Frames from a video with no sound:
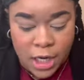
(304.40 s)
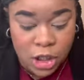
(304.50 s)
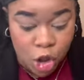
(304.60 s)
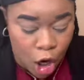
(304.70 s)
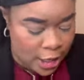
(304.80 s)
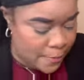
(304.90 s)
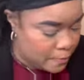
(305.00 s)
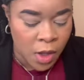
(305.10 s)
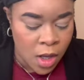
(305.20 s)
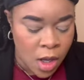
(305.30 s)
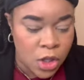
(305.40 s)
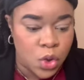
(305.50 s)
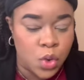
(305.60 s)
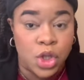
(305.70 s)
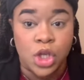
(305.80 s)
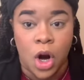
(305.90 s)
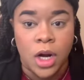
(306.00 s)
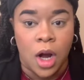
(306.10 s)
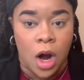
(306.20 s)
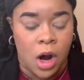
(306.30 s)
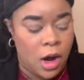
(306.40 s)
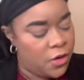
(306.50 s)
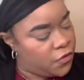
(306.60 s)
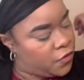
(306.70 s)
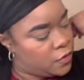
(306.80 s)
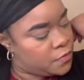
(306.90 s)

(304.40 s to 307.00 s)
started. To start off,